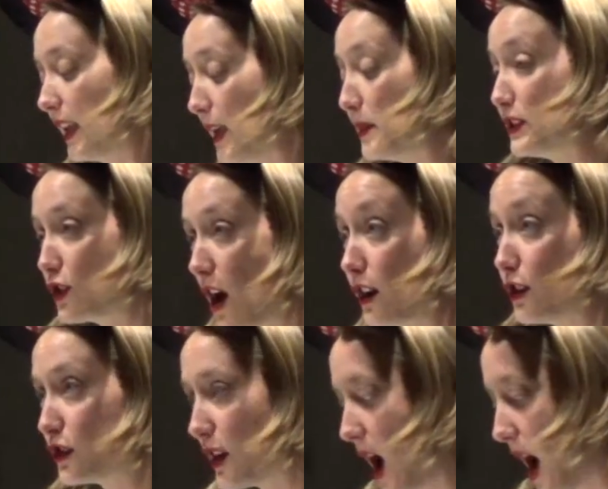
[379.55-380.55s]
Kim and John are
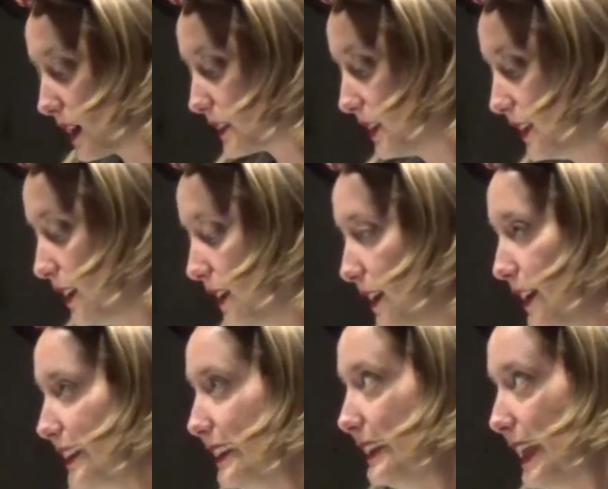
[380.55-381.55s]
shocked.
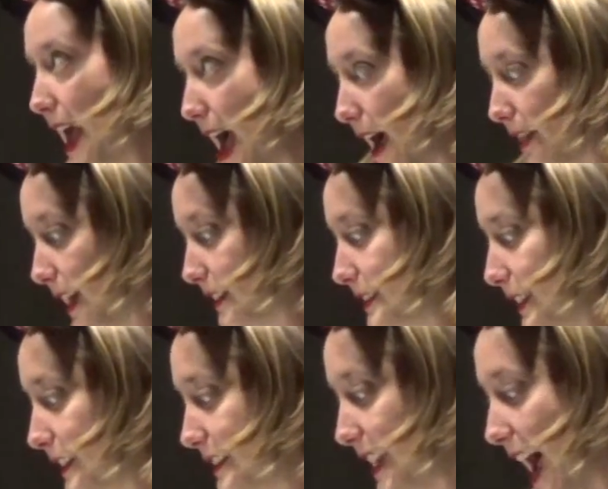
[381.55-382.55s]
"Yeah, that's
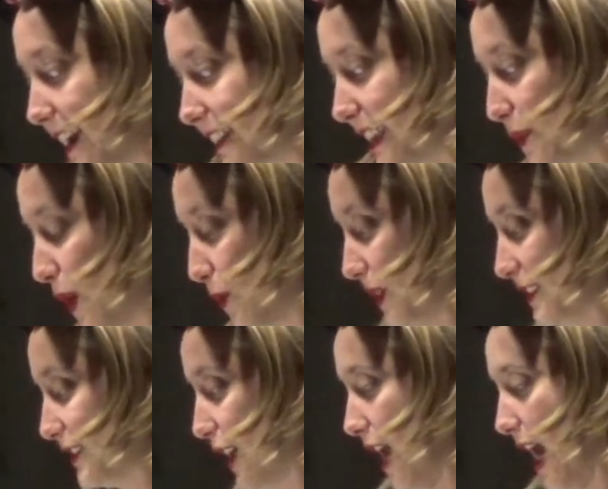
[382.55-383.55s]
exactly what we
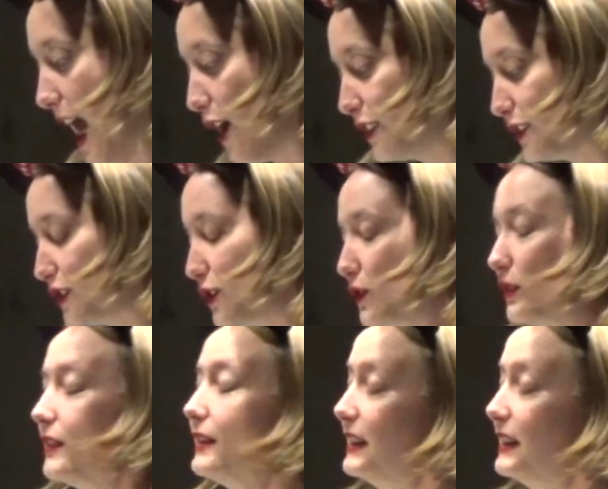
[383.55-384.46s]
saw. How did you?"